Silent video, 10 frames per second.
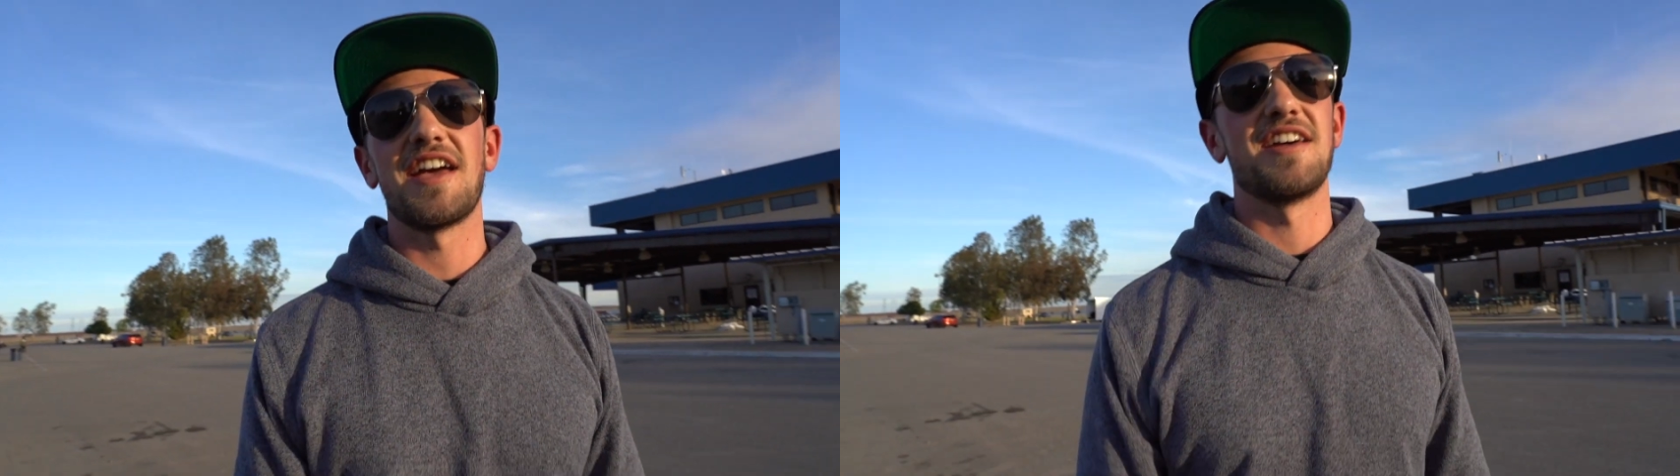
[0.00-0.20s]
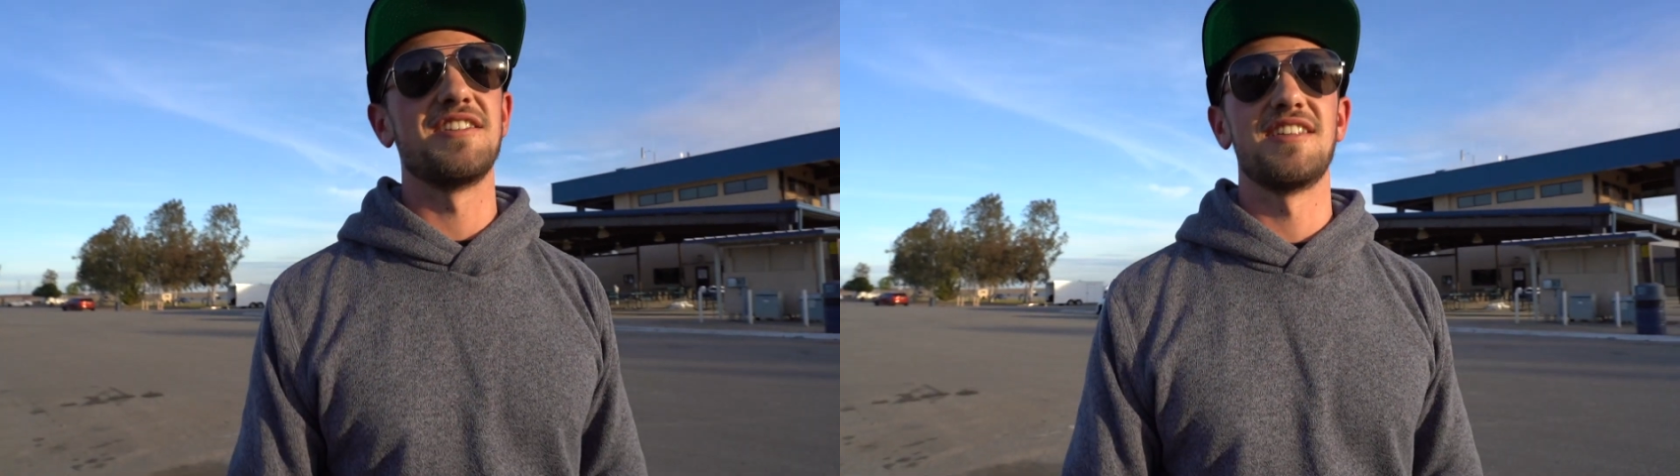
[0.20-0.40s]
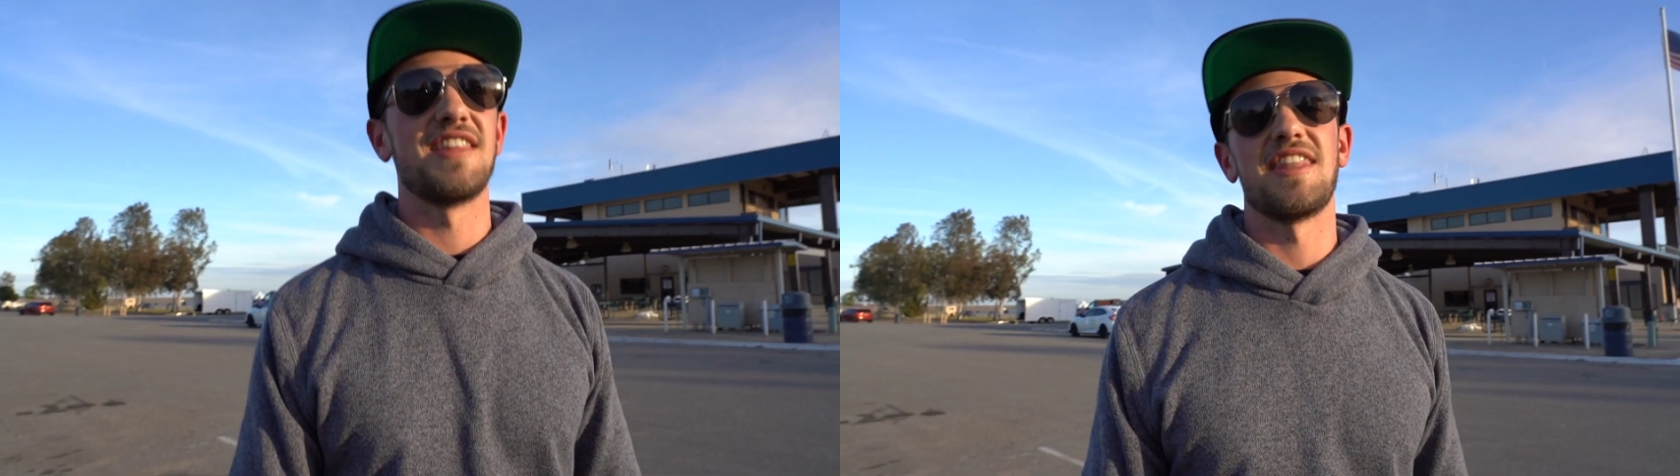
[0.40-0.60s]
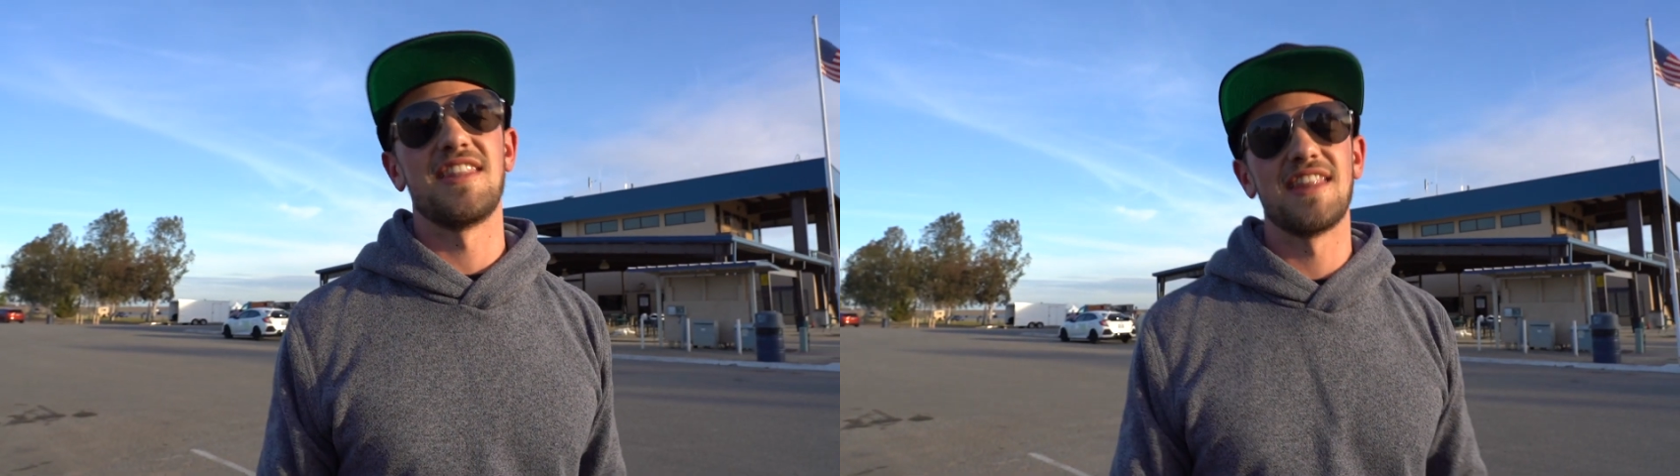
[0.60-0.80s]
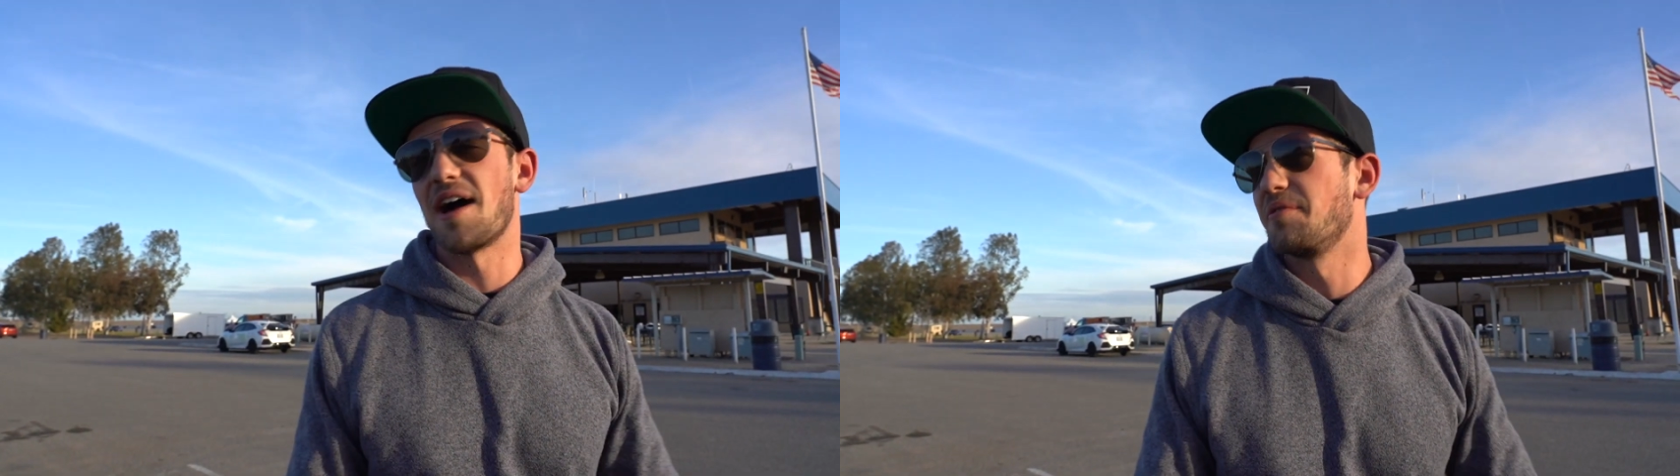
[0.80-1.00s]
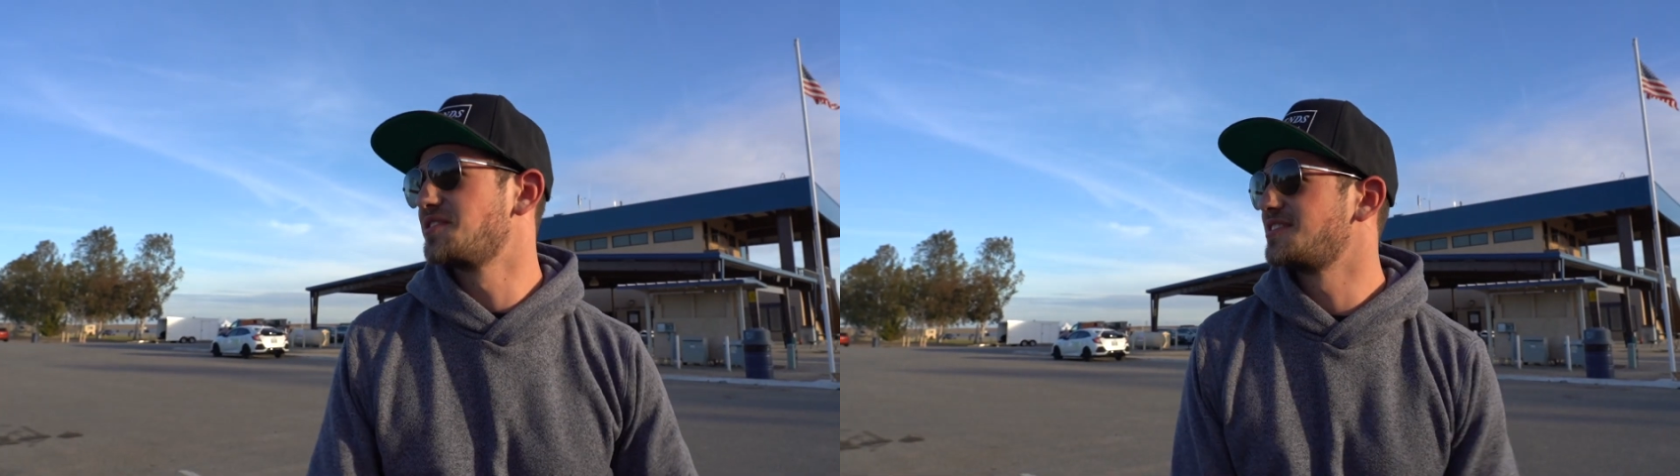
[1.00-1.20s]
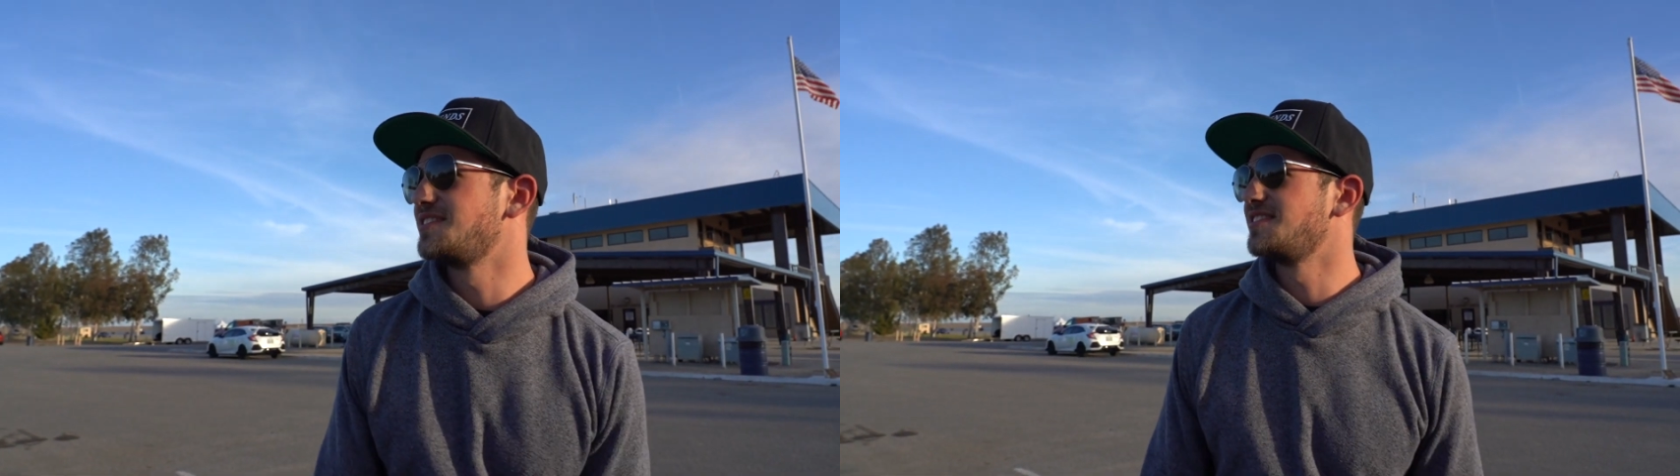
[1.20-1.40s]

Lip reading: and that was,